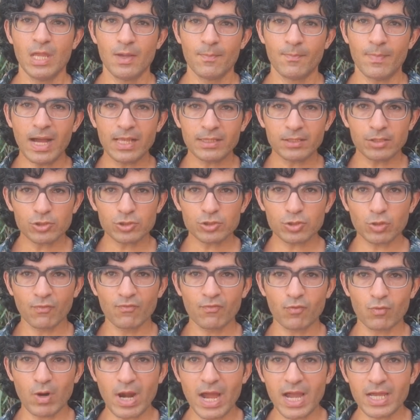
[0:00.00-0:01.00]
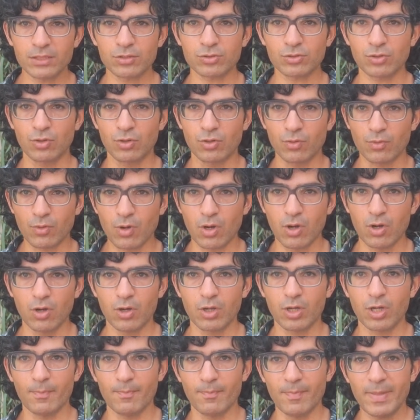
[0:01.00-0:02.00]
Matters of right or
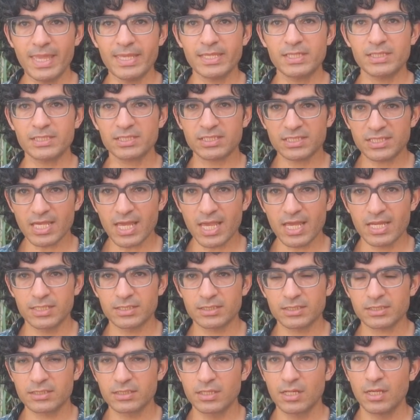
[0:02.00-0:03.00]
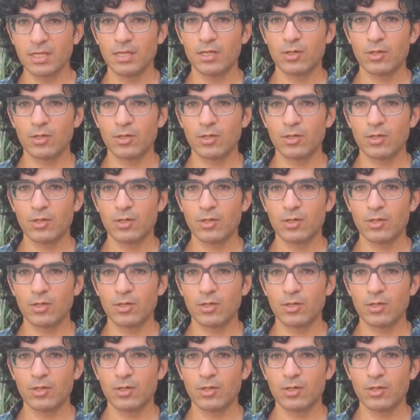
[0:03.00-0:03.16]
wrong make sense